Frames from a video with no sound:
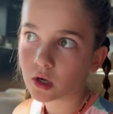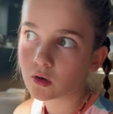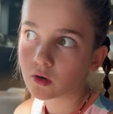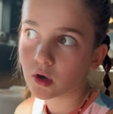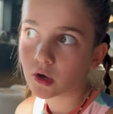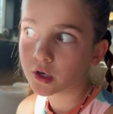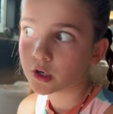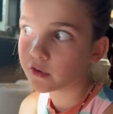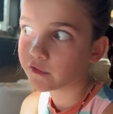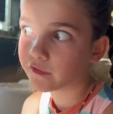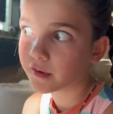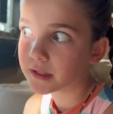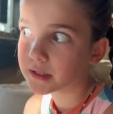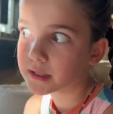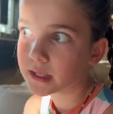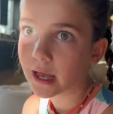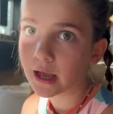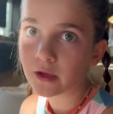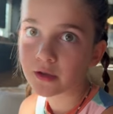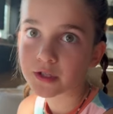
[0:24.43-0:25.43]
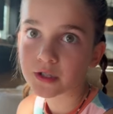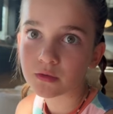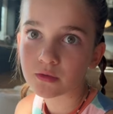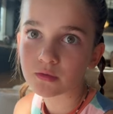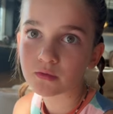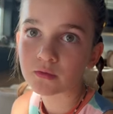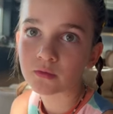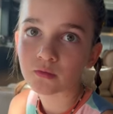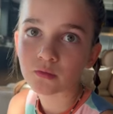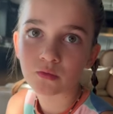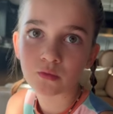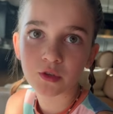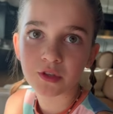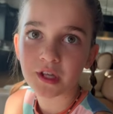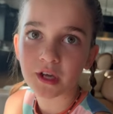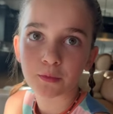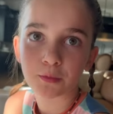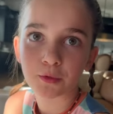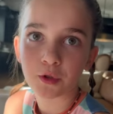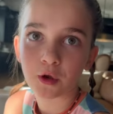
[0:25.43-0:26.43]
go to your friend's house
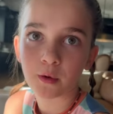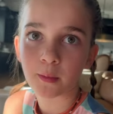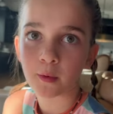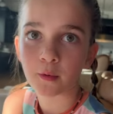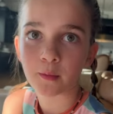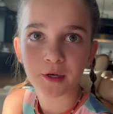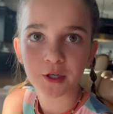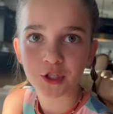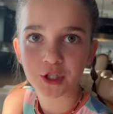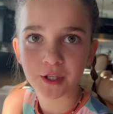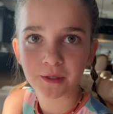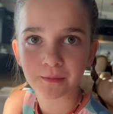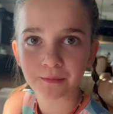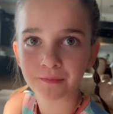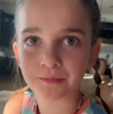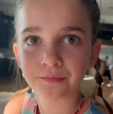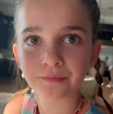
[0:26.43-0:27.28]
without their permission.